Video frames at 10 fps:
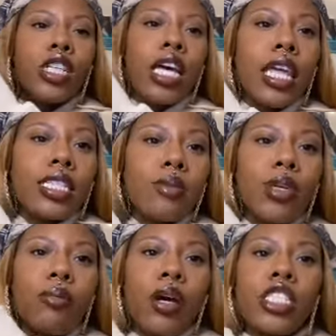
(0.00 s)
I like to be
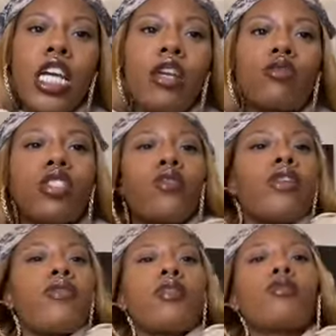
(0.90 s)
in my shadow self.
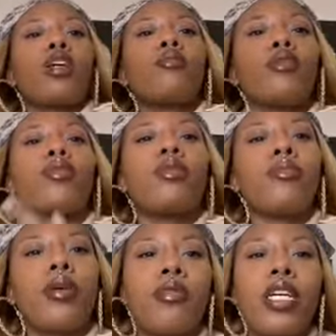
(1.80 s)
It feels comfortable to
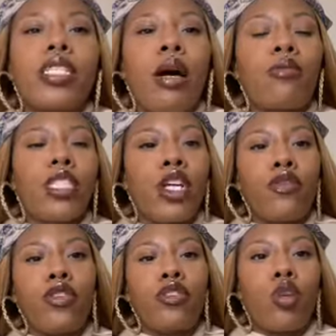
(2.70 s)
me because I was there
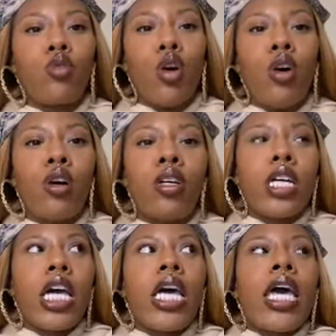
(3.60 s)
for so long.
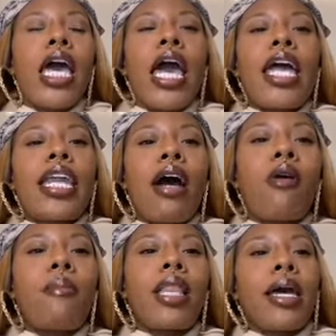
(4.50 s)
And now
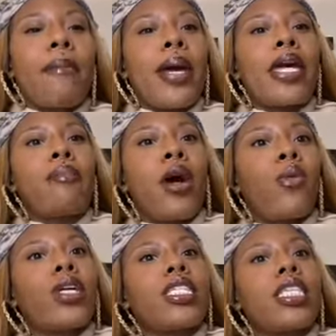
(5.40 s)
I'm like making my
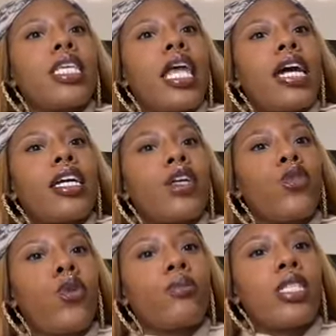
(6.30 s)
way to the light. You
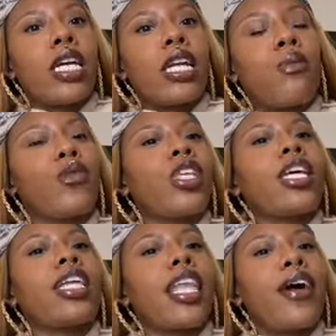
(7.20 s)
know what I'm saying? I'm really
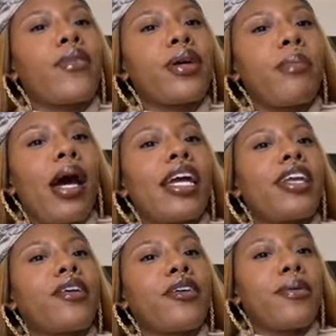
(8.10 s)
allowing my
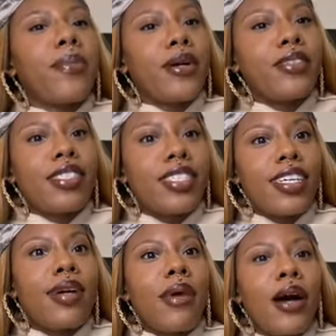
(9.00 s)
inner person to
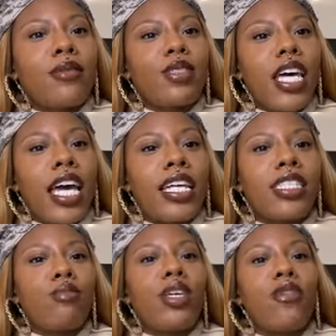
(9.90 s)
come out and
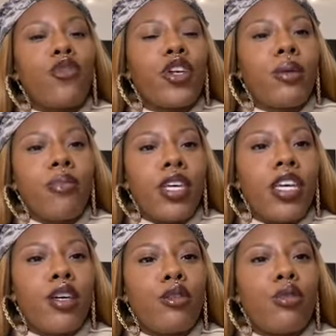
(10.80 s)
to be free and be
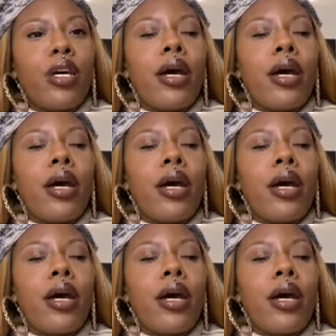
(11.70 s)
healed.